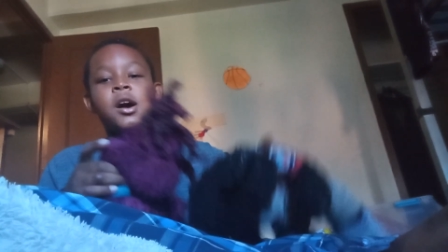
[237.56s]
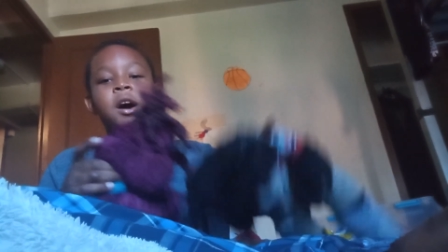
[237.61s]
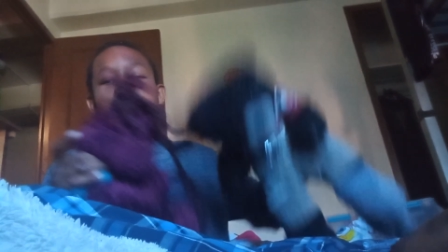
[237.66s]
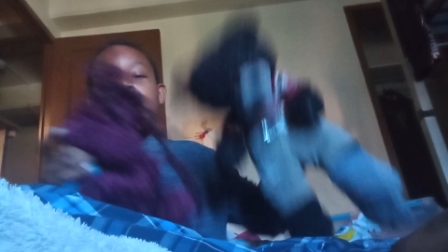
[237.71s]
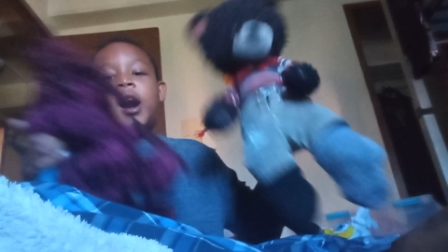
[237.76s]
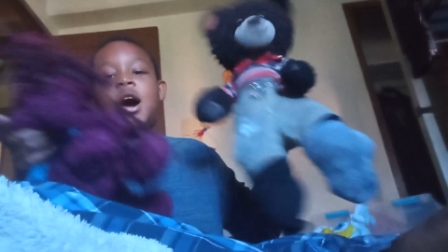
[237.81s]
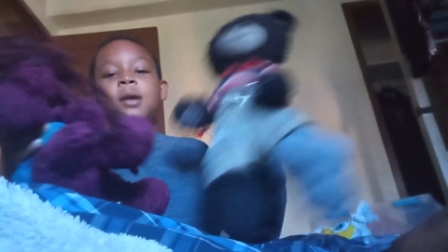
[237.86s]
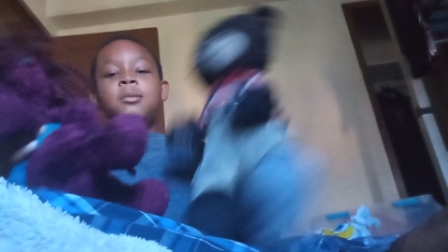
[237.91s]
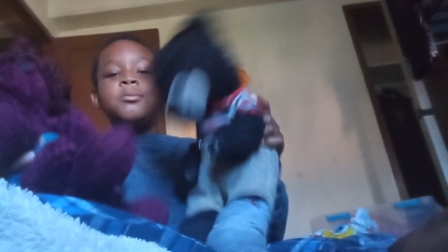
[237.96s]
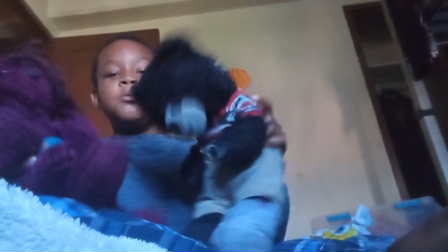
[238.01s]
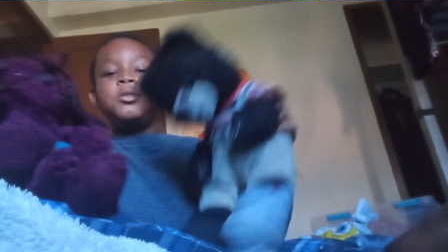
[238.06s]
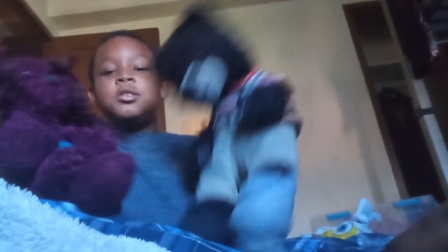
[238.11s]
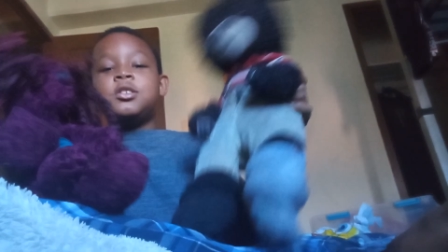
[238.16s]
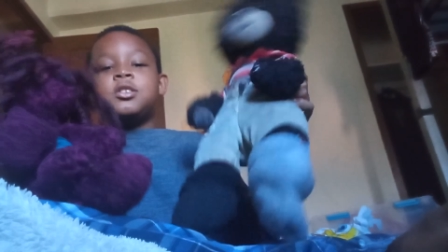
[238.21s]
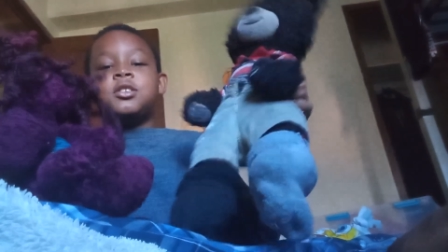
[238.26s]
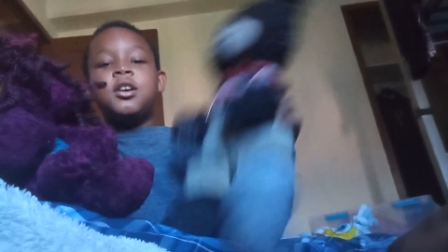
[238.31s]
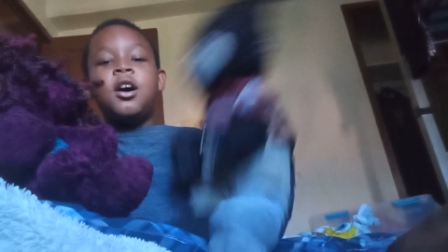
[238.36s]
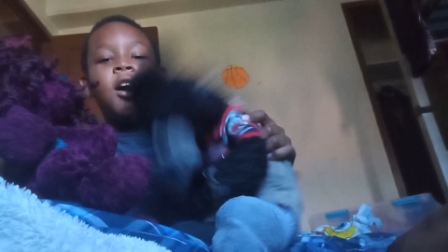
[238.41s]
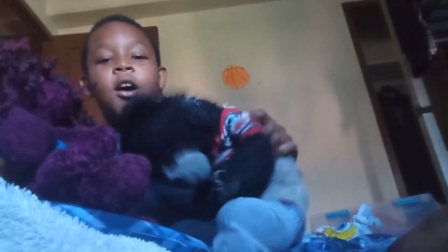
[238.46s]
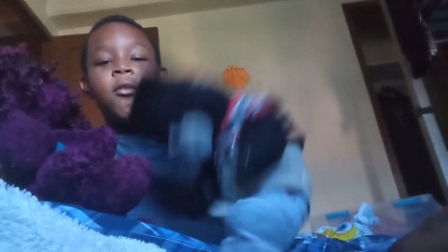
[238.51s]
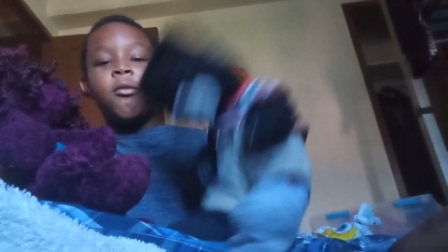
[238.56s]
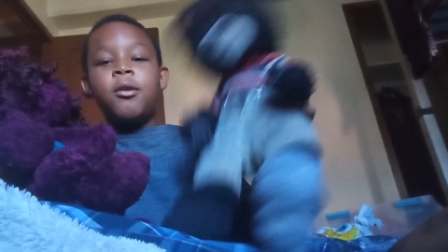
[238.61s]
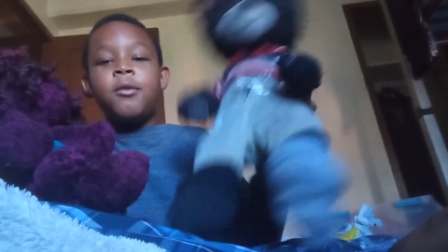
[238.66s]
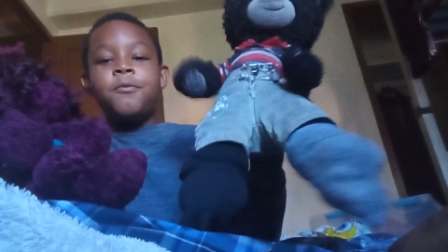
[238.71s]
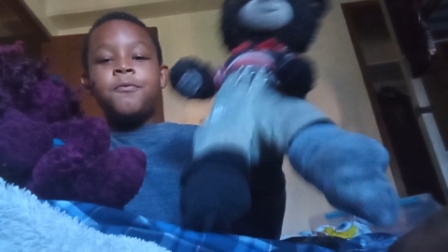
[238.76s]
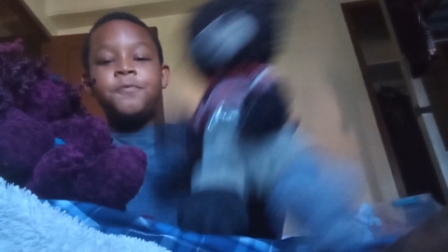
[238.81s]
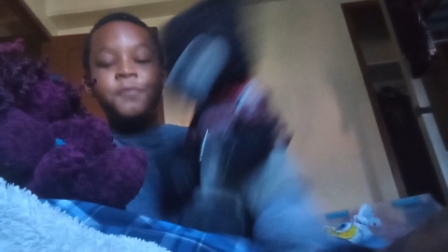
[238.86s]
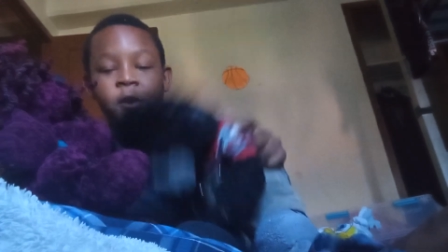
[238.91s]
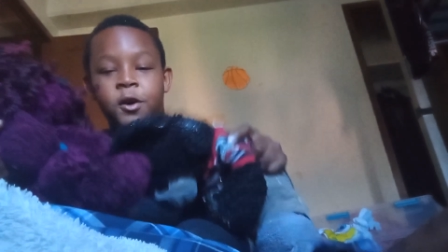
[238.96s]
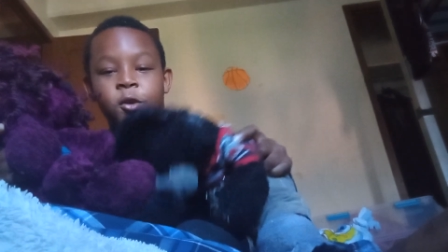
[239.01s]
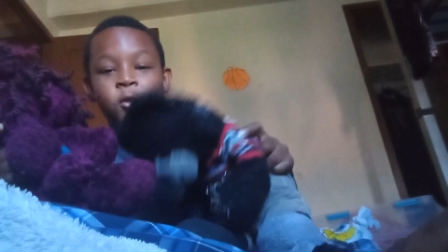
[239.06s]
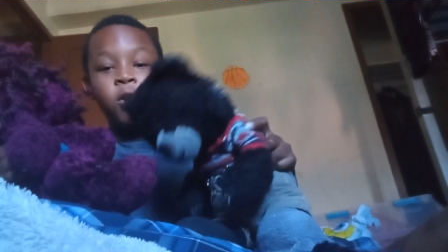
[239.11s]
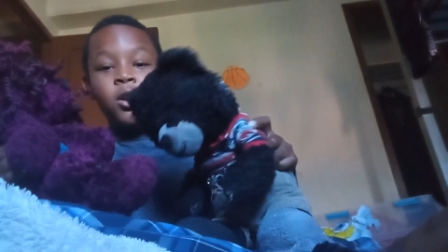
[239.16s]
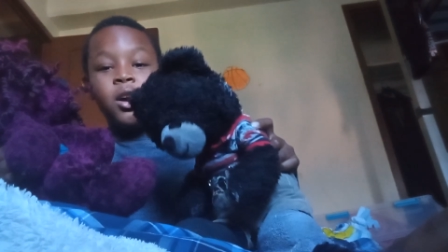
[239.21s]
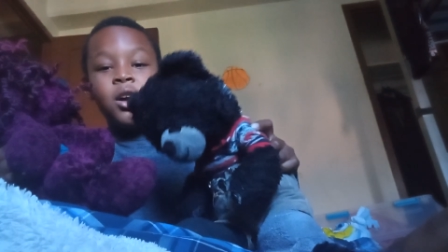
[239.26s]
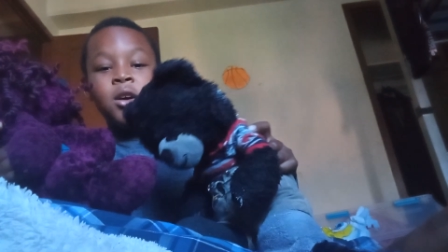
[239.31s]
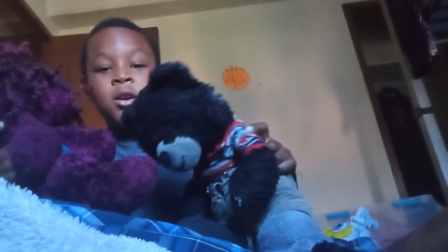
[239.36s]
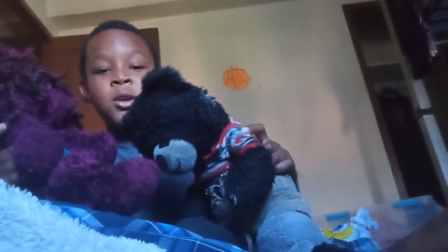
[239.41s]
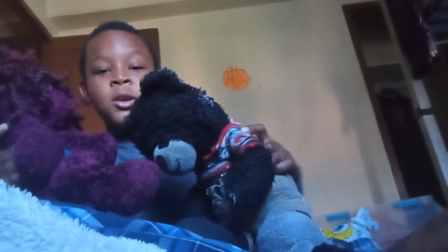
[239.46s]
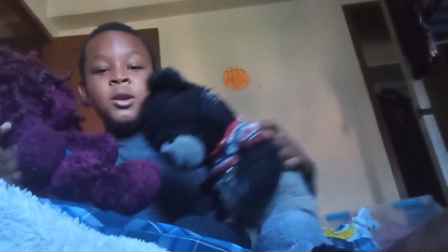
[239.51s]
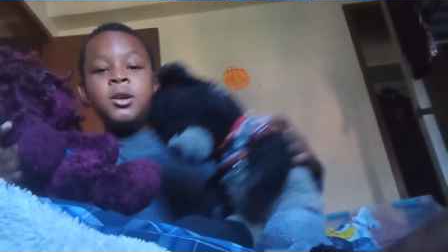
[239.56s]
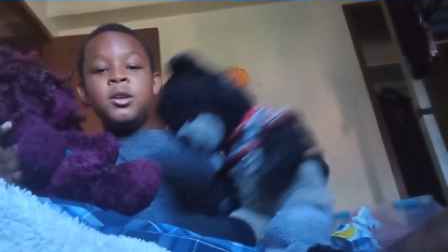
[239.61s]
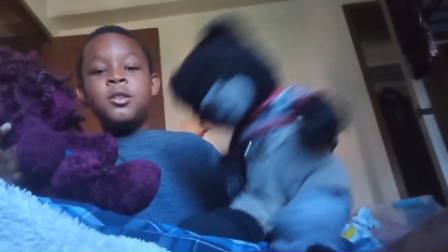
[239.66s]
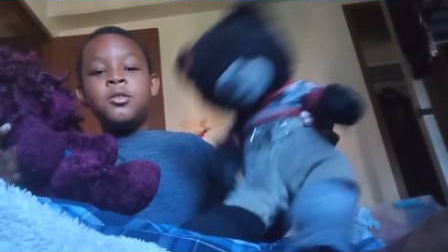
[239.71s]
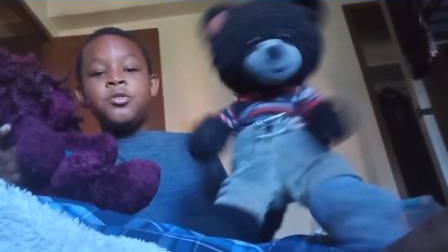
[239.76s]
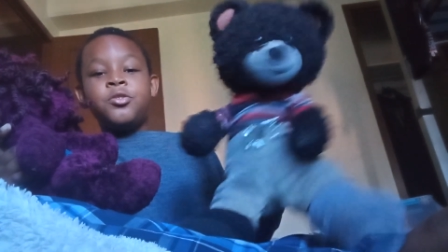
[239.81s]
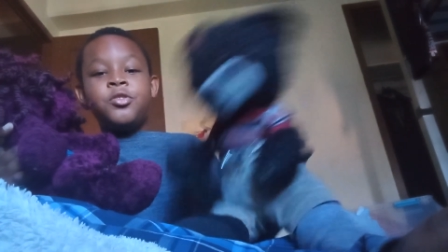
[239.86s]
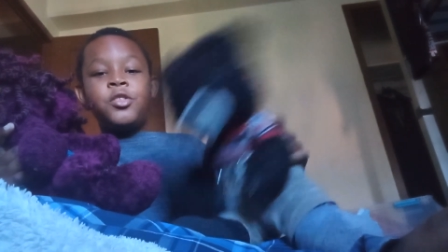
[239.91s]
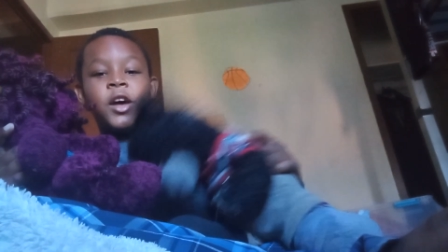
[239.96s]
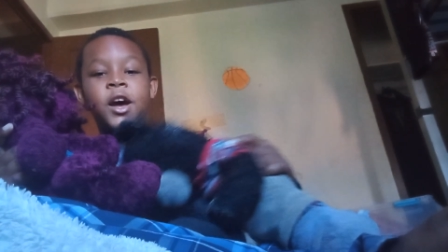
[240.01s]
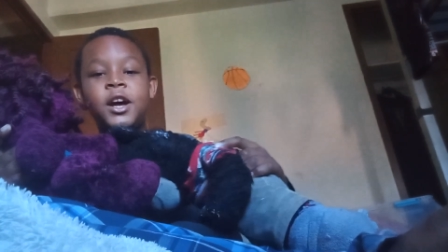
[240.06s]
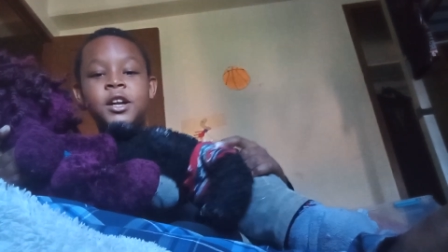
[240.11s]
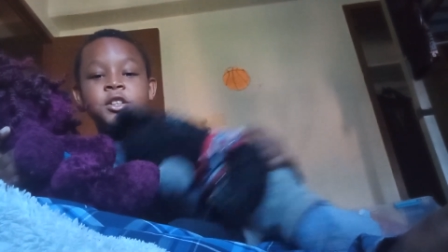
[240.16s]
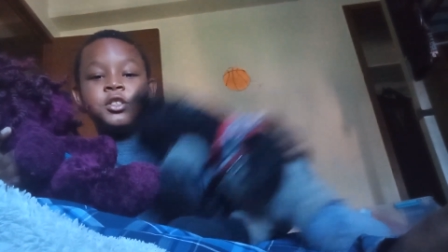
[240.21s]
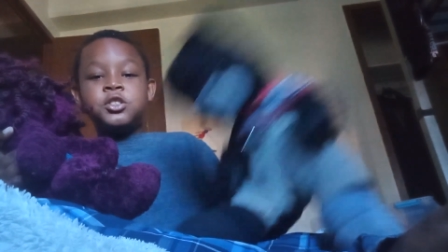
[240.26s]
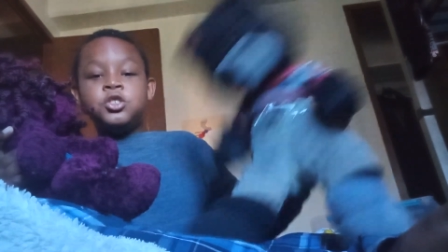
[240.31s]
I'm sorry, folk, that